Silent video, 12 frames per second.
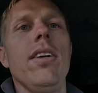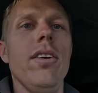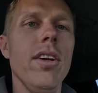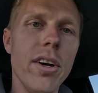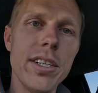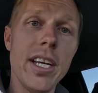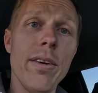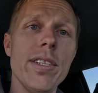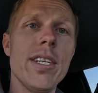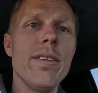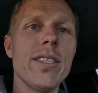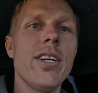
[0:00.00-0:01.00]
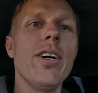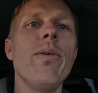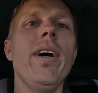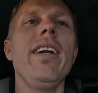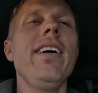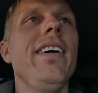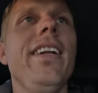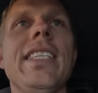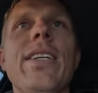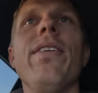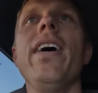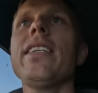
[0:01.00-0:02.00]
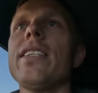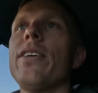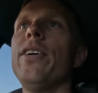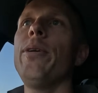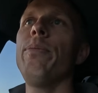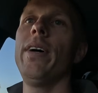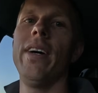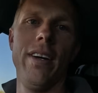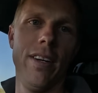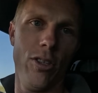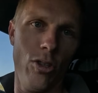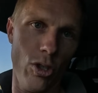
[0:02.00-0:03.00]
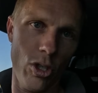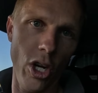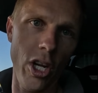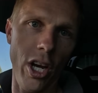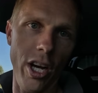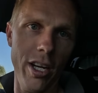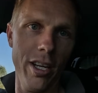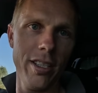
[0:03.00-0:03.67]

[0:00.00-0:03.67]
You guys have yourselves a good one, and until next time, see ya.